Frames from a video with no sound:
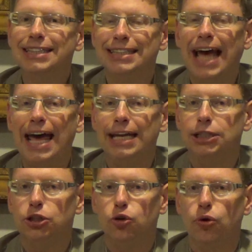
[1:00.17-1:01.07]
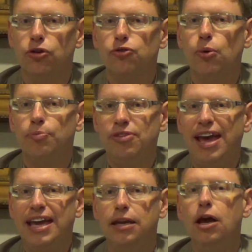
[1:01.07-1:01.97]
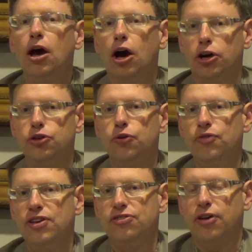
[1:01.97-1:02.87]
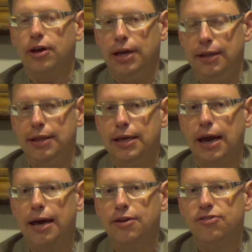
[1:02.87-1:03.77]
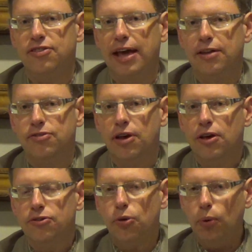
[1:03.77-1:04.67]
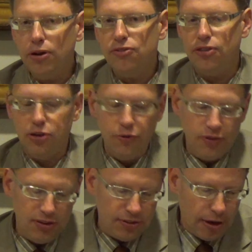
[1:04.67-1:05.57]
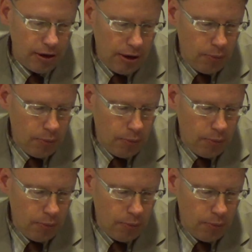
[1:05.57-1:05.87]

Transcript: status in order to obtain a U visa in the United States. So what is the U visa?